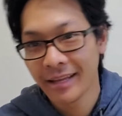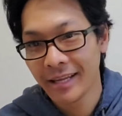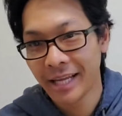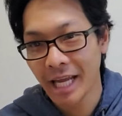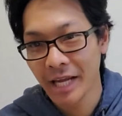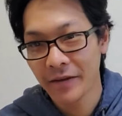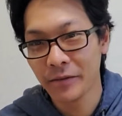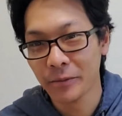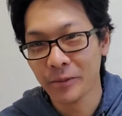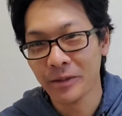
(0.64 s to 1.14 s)

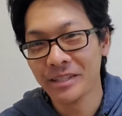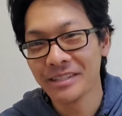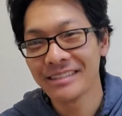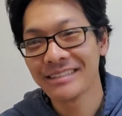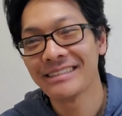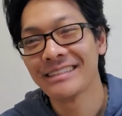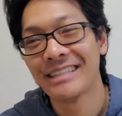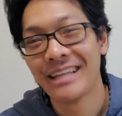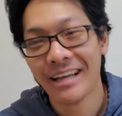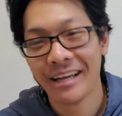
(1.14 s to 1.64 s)
Hey everyone,
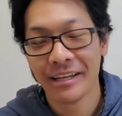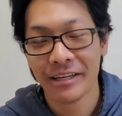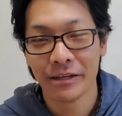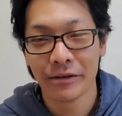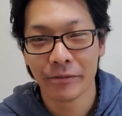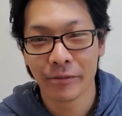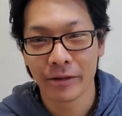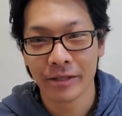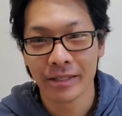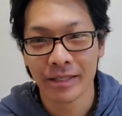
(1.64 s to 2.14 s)
your
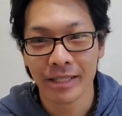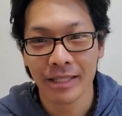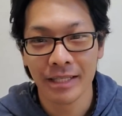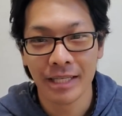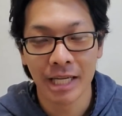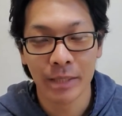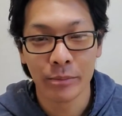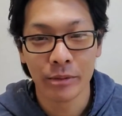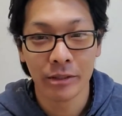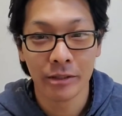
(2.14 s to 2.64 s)
friendly
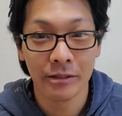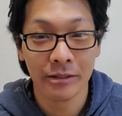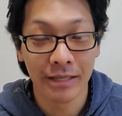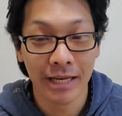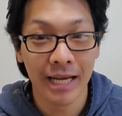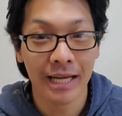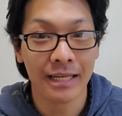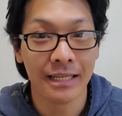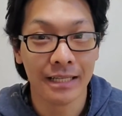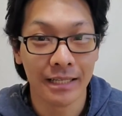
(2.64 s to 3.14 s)
neighborhood
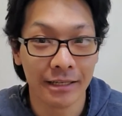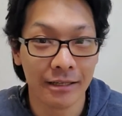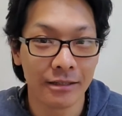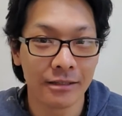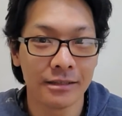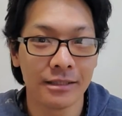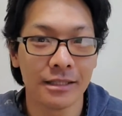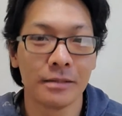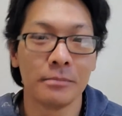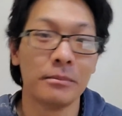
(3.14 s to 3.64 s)
natty
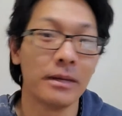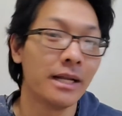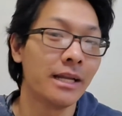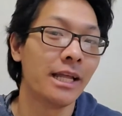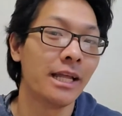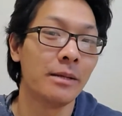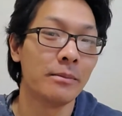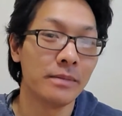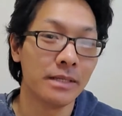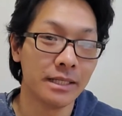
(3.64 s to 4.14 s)
here. My
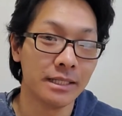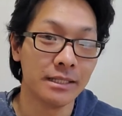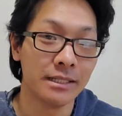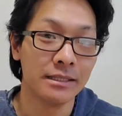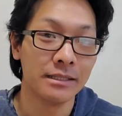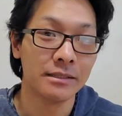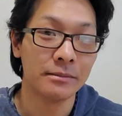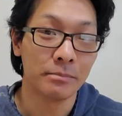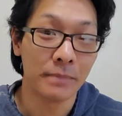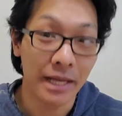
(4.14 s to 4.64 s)
name
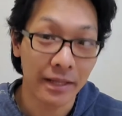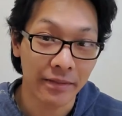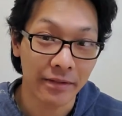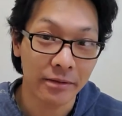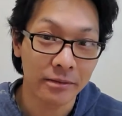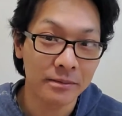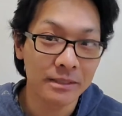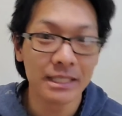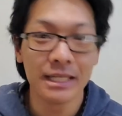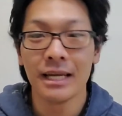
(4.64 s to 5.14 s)
is
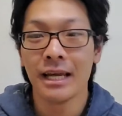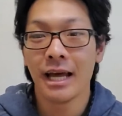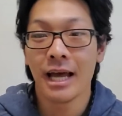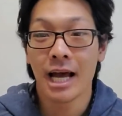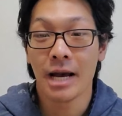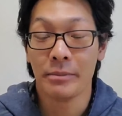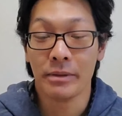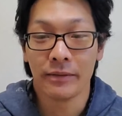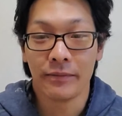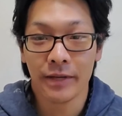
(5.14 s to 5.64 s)
Matthew.
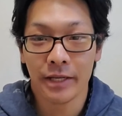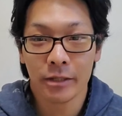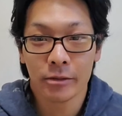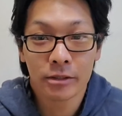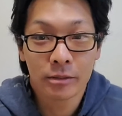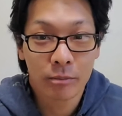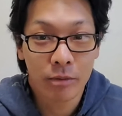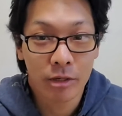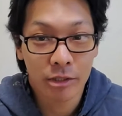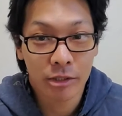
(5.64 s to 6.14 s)
I make videos
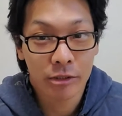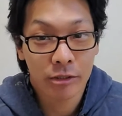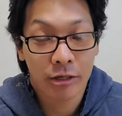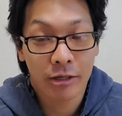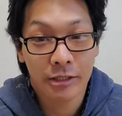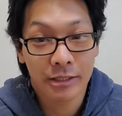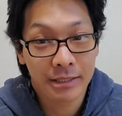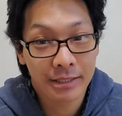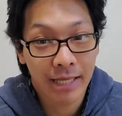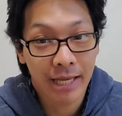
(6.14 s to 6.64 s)
on martial
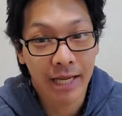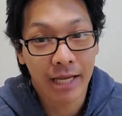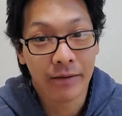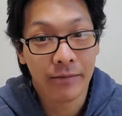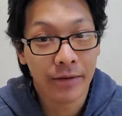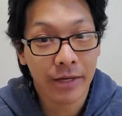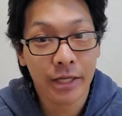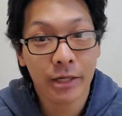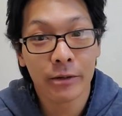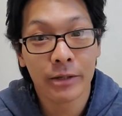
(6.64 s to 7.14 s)
arts and
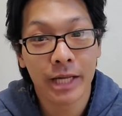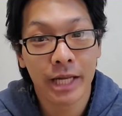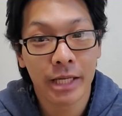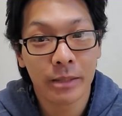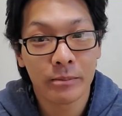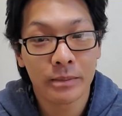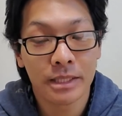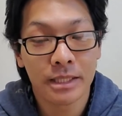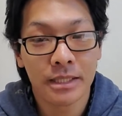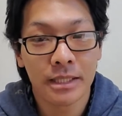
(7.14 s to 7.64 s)
video
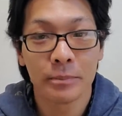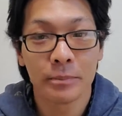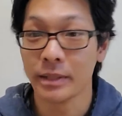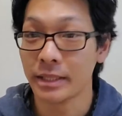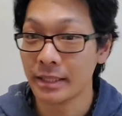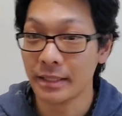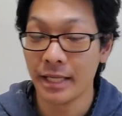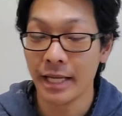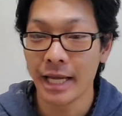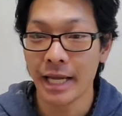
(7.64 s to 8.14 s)
games, but
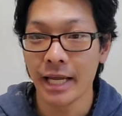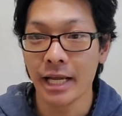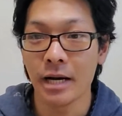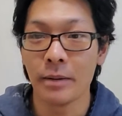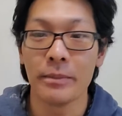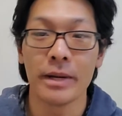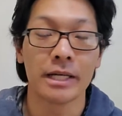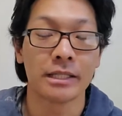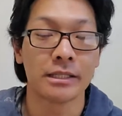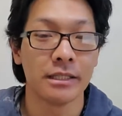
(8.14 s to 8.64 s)
today
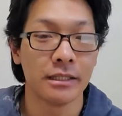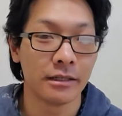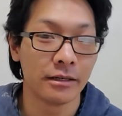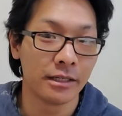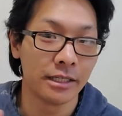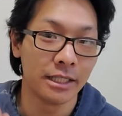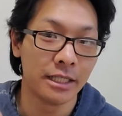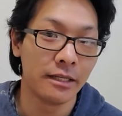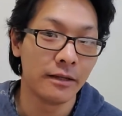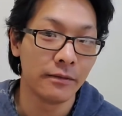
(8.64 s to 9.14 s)
I'm actually
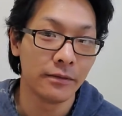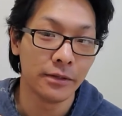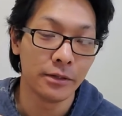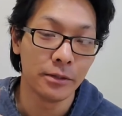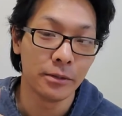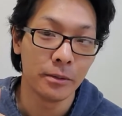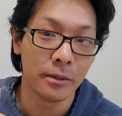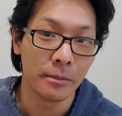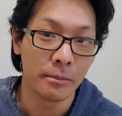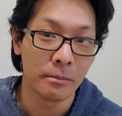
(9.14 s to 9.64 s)
going to give
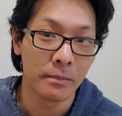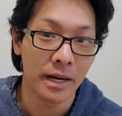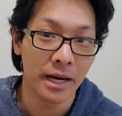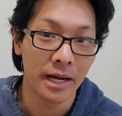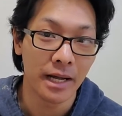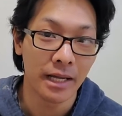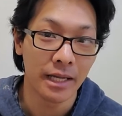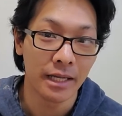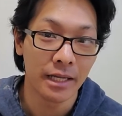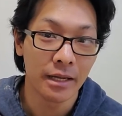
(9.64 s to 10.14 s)
you
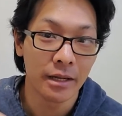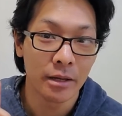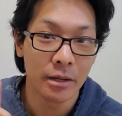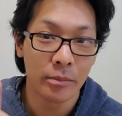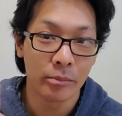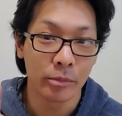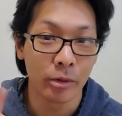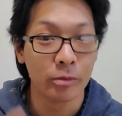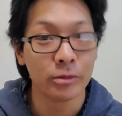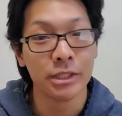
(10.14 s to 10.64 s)
my
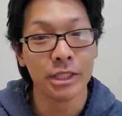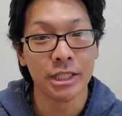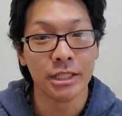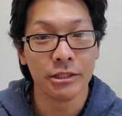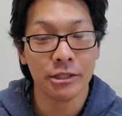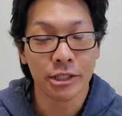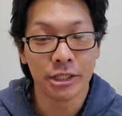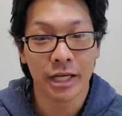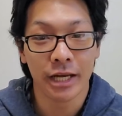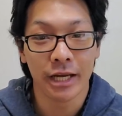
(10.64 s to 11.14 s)
protein
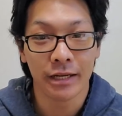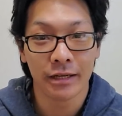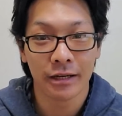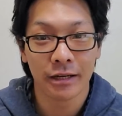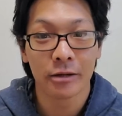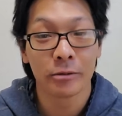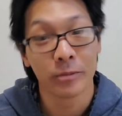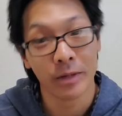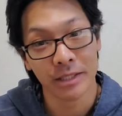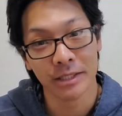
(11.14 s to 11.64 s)
shake
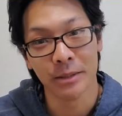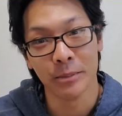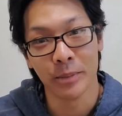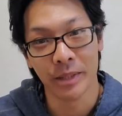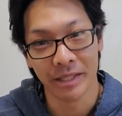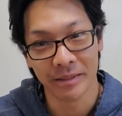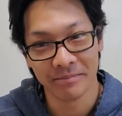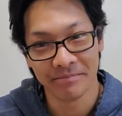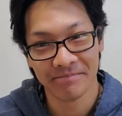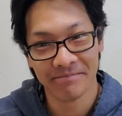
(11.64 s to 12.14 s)

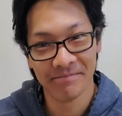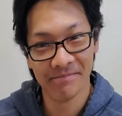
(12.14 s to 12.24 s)
recipe.